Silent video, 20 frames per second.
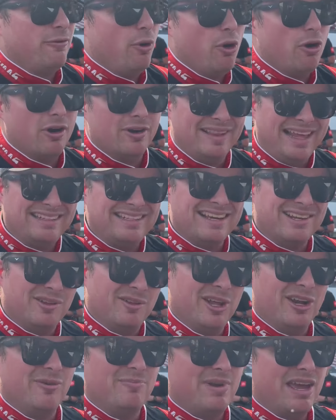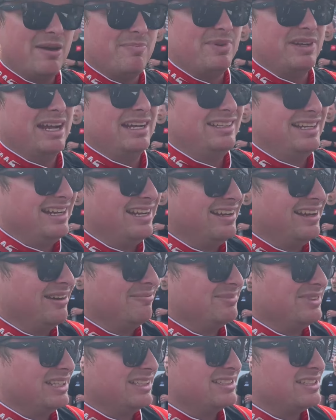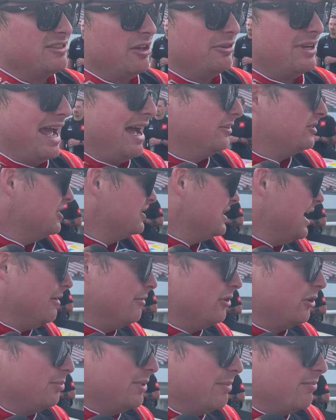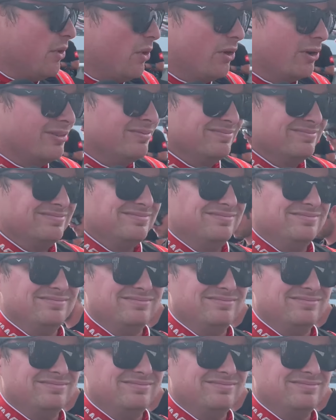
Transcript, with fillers: off four and they did a little bit, but I needed them to slow down just that little bit more.